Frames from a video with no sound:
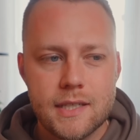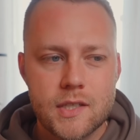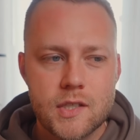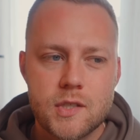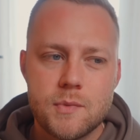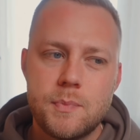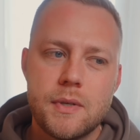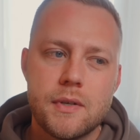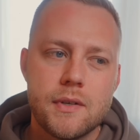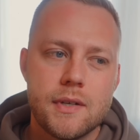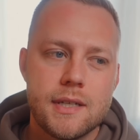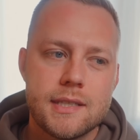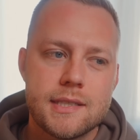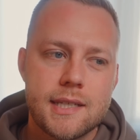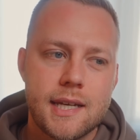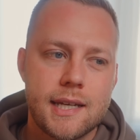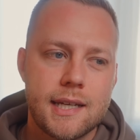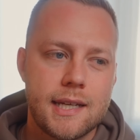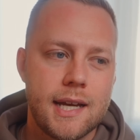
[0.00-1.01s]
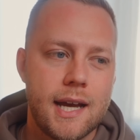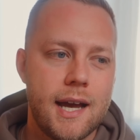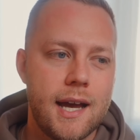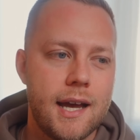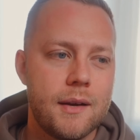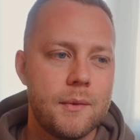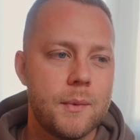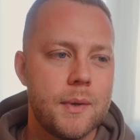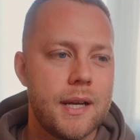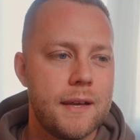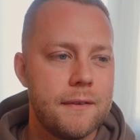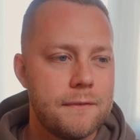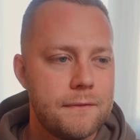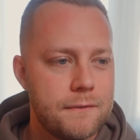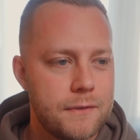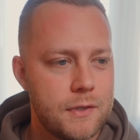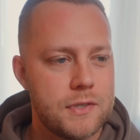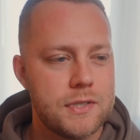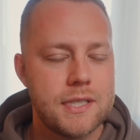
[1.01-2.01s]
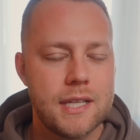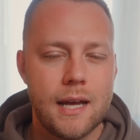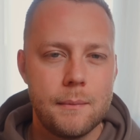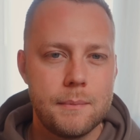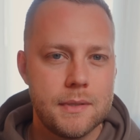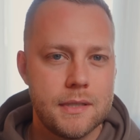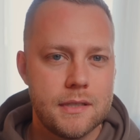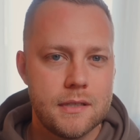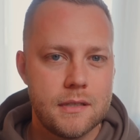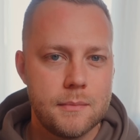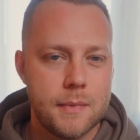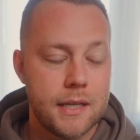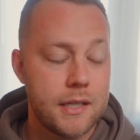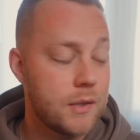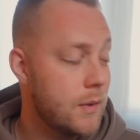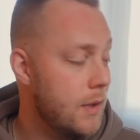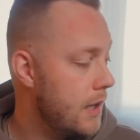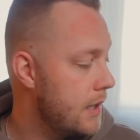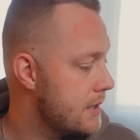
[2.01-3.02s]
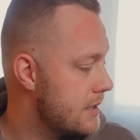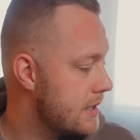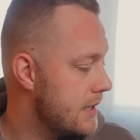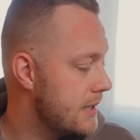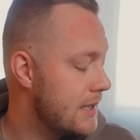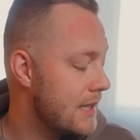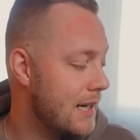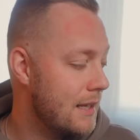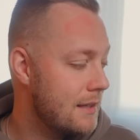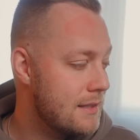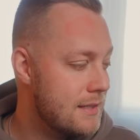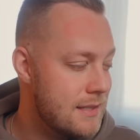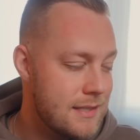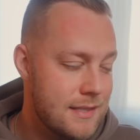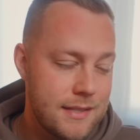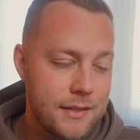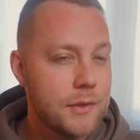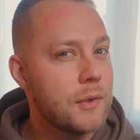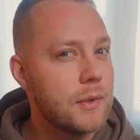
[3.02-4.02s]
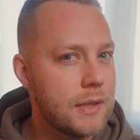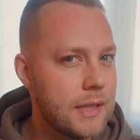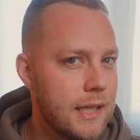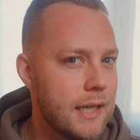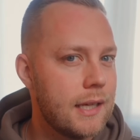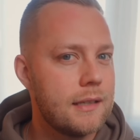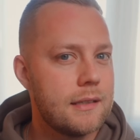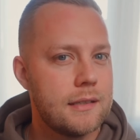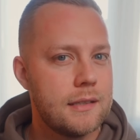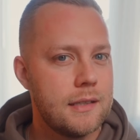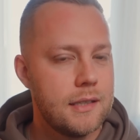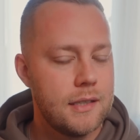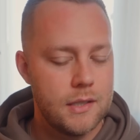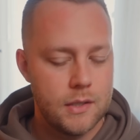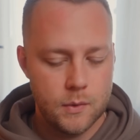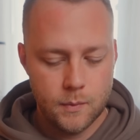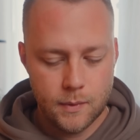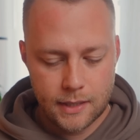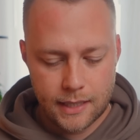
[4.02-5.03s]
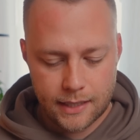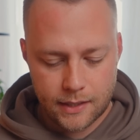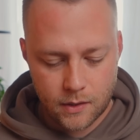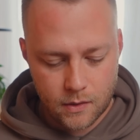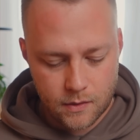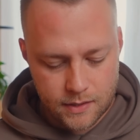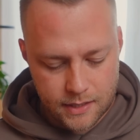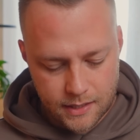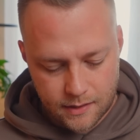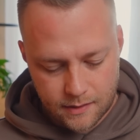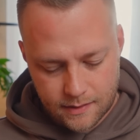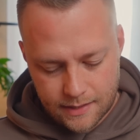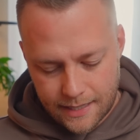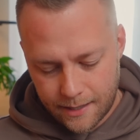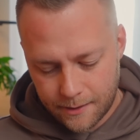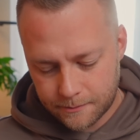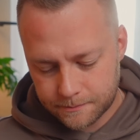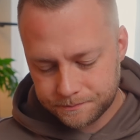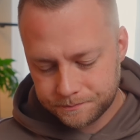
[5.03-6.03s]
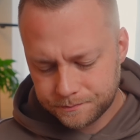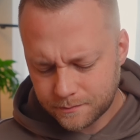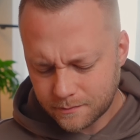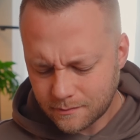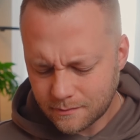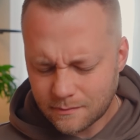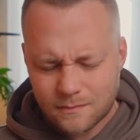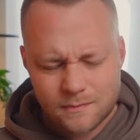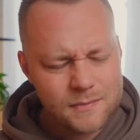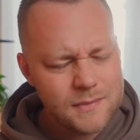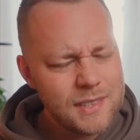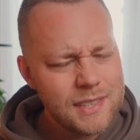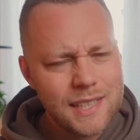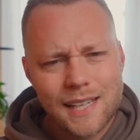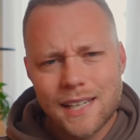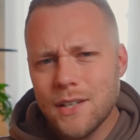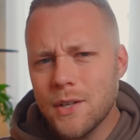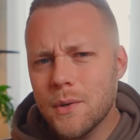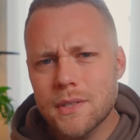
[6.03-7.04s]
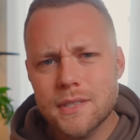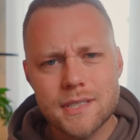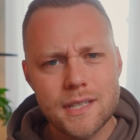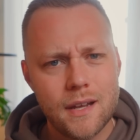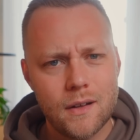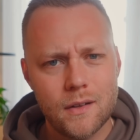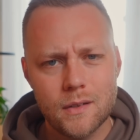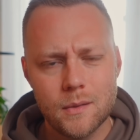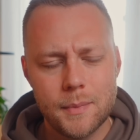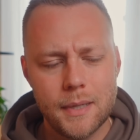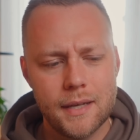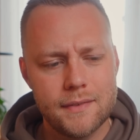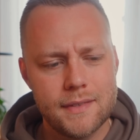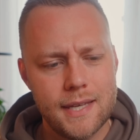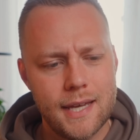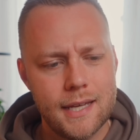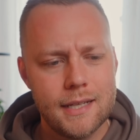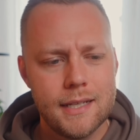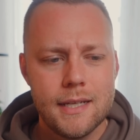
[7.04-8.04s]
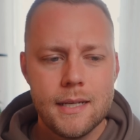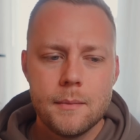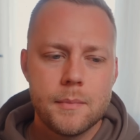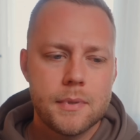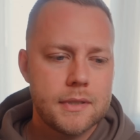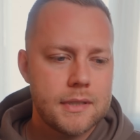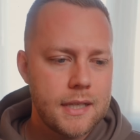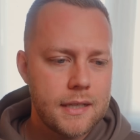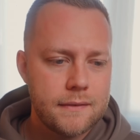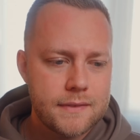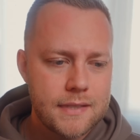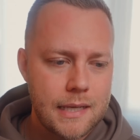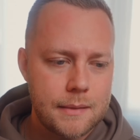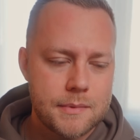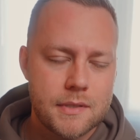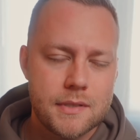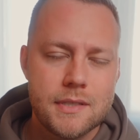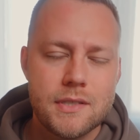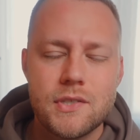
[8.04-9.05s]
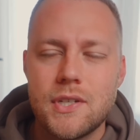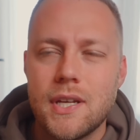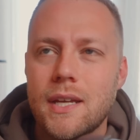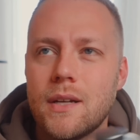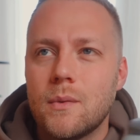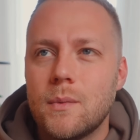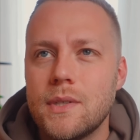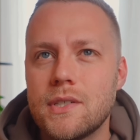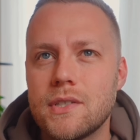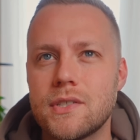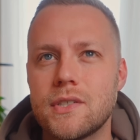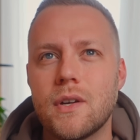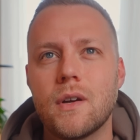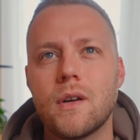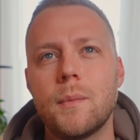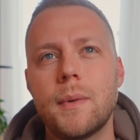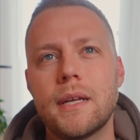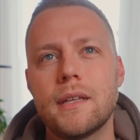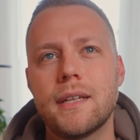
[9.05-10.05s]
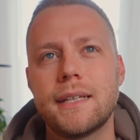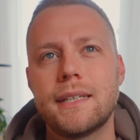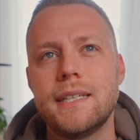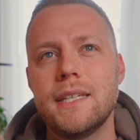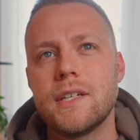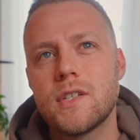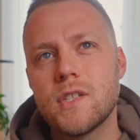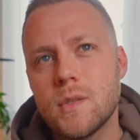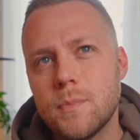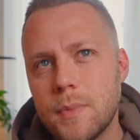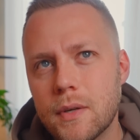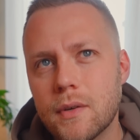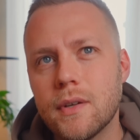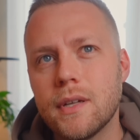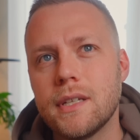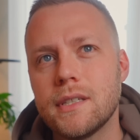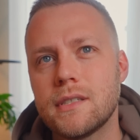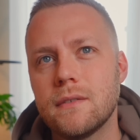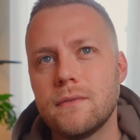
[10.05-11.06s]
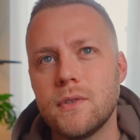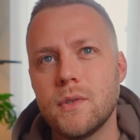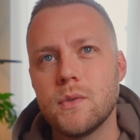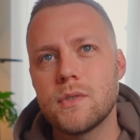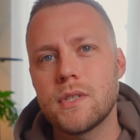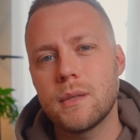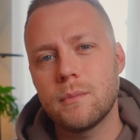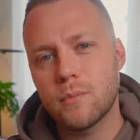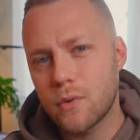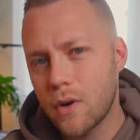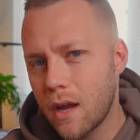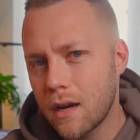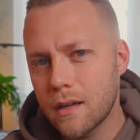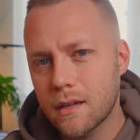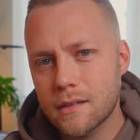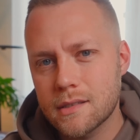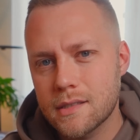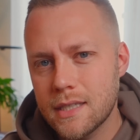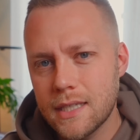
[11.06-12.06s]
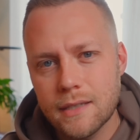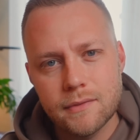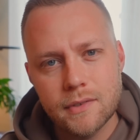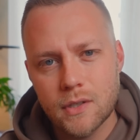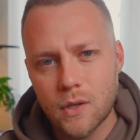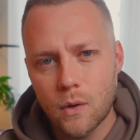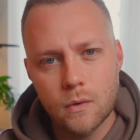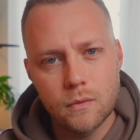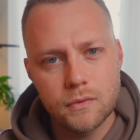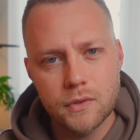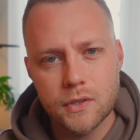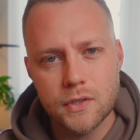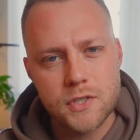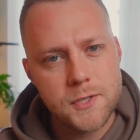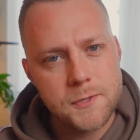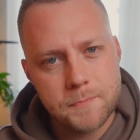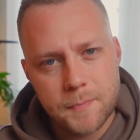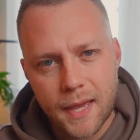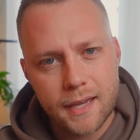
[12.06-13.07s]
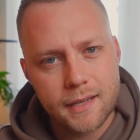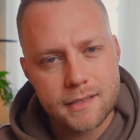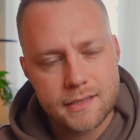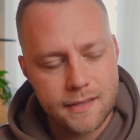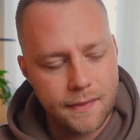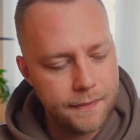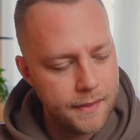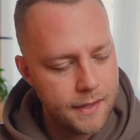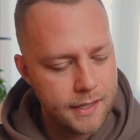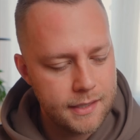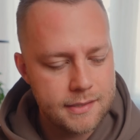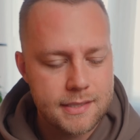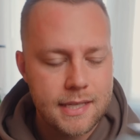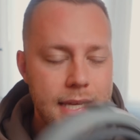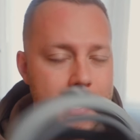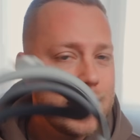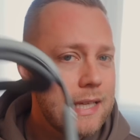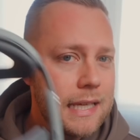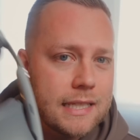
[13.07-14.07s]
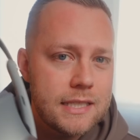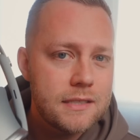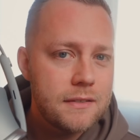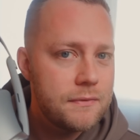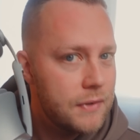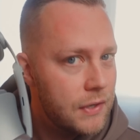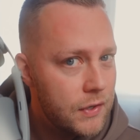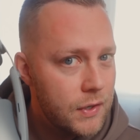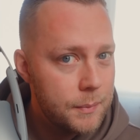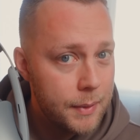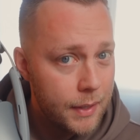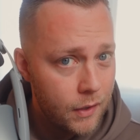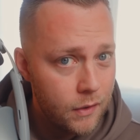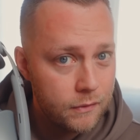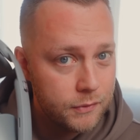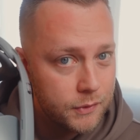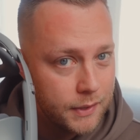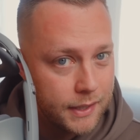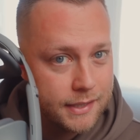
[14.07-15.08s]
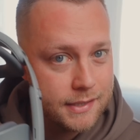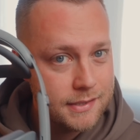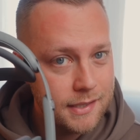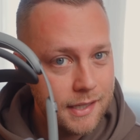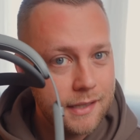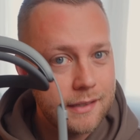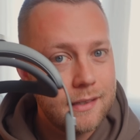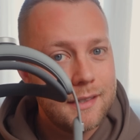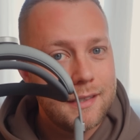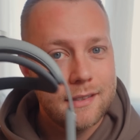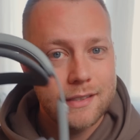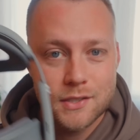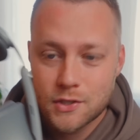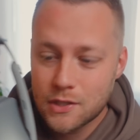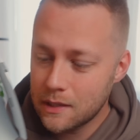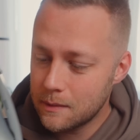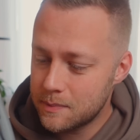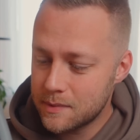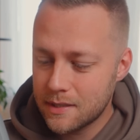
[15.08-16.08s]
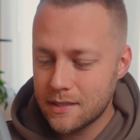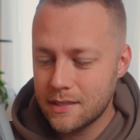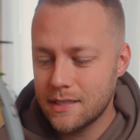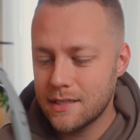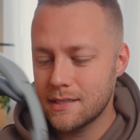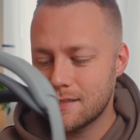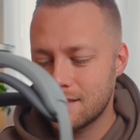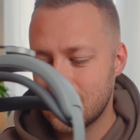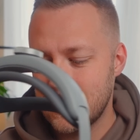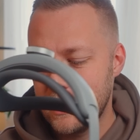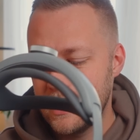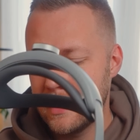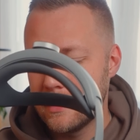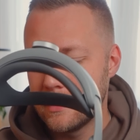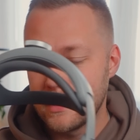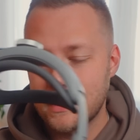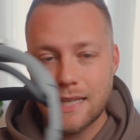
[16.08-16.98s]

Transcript: experience I got when I first hopped into the Meta Quest, and that I still get when I go there. Now, I know it's not all about that, but a lot of times on this channel we just talk about like the experience of using products, even over specs and things. This is a very powerful headset. The chips in this, the